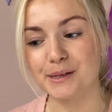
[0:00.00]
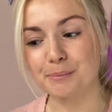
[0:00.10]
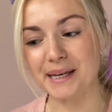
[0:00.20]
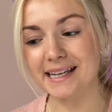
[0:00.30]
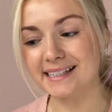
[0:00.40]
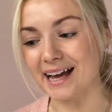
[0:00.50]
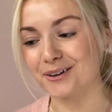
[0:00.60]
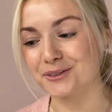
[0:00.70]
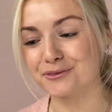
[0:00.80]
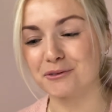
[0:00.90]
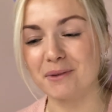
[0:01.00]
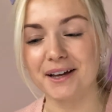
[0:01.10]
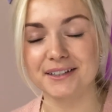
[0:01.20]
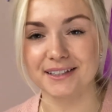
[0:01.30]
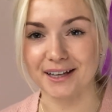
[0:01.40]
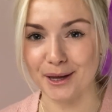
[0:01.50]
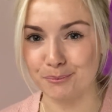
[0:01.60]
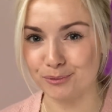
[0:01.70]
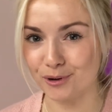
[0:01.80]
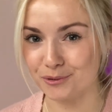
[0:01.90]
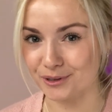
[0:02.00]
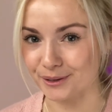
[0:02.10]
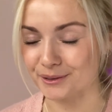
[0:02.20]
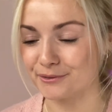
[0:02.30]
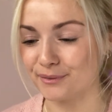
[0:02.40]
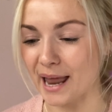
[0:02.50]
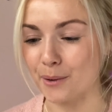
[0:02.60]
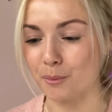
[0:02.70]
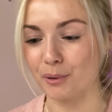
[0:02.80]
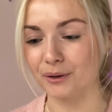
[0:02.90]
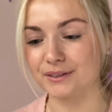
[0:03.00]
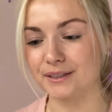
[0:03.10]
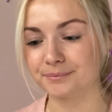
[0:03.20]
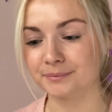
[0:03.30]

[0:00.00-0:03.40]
peeked out from under a broken flower pot.